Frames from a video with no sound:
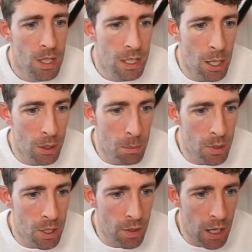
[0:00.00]
Now we can
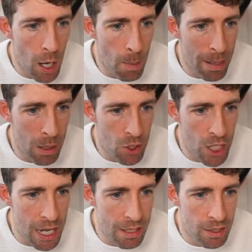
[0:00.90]
move our
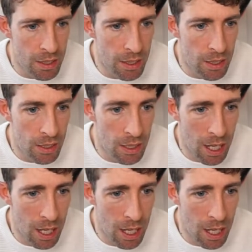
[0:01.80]
about.js in here,